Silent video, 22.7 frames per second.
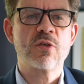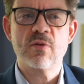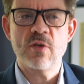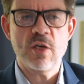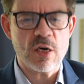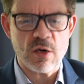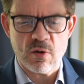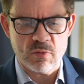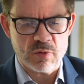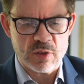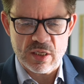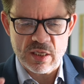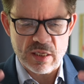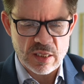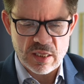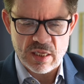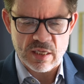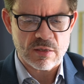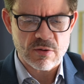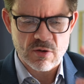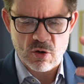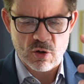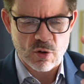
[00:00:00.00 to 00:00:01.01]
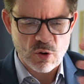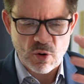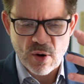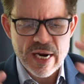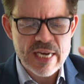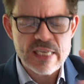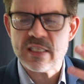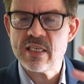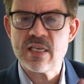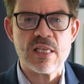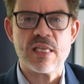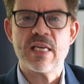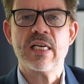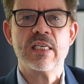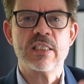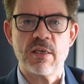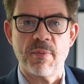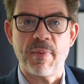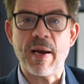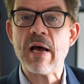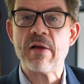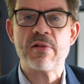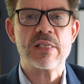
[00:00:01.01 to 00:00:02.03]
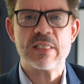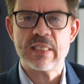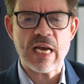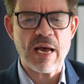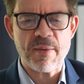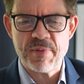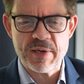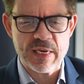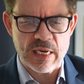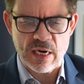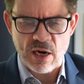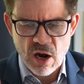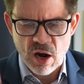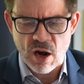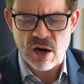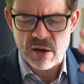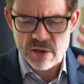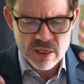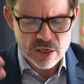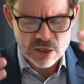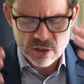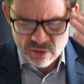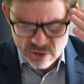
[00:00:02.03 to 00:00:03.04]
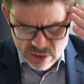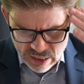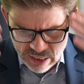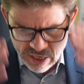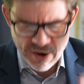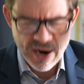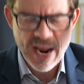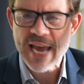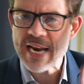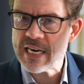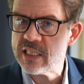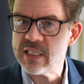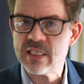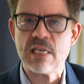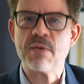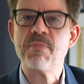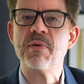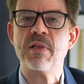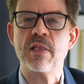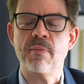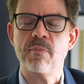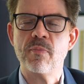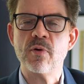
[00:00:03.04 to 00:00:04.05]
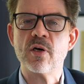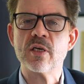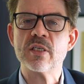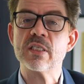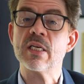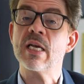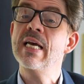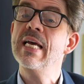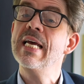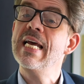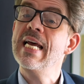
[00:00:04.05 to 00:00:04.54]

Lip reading: the crazy things about the topic and their head is deep in the books.